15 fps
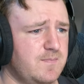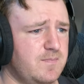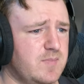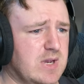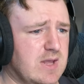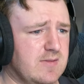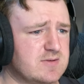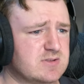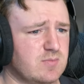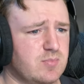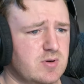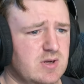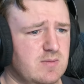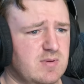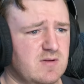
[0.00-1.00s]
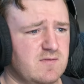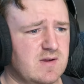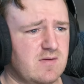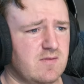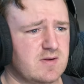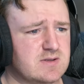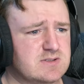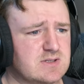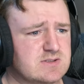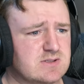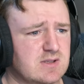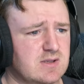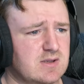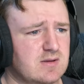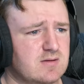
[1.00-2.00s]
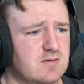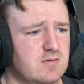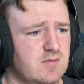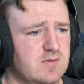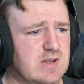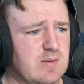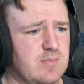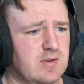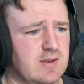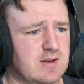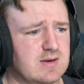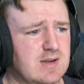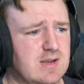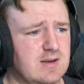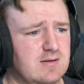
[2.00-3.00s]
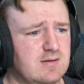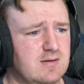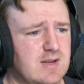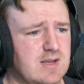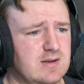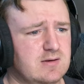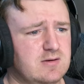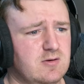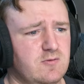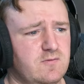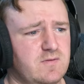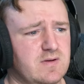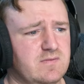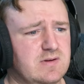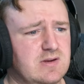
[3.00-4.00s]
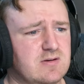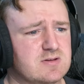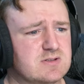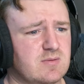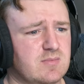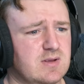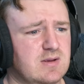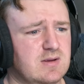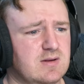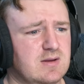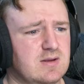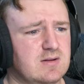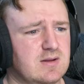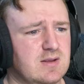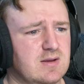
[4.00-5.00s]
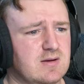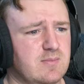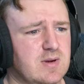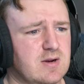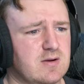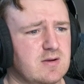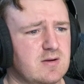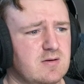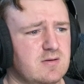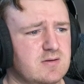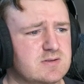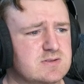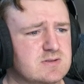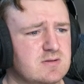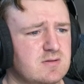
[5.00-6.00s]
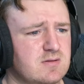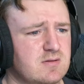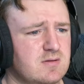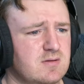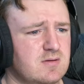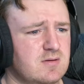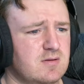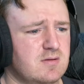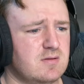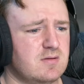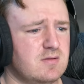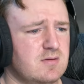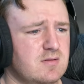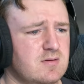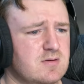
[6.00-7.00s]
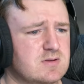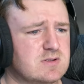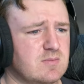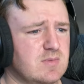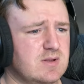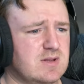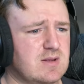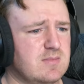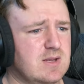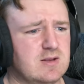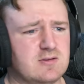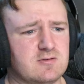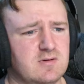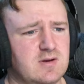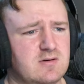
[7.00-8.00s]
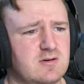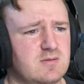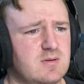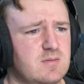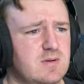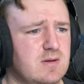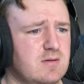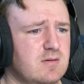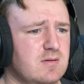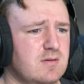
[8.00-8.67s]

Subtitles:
Panthers are pretty big favorites. It's like what would that be like neg 250 or something in like American odds, something like that, neg 300 maybe,